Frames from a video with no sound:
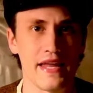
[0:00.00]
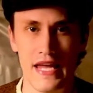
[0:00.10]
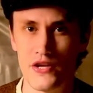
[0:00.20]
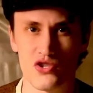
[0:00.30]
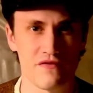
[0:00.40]

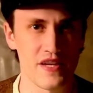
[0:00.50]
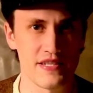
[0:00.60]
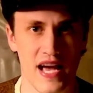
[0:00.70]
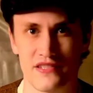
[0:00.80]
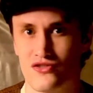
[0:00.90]
each of
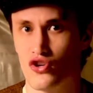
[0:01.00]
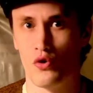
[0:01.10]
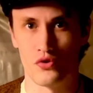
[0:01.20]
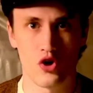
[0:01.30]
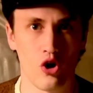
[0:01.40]
these has its
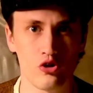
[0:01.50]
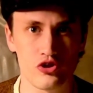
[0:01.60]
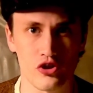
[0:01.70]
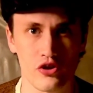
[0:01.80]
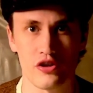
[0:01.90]
own
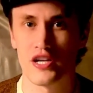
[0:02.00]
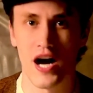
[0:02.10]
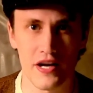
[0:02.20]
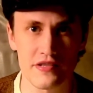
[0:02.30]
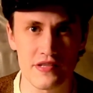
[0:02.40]
culture,
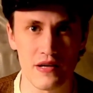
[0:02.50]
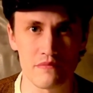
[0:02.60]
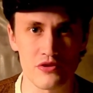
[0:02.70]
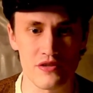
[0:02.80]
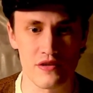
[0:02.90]
customs,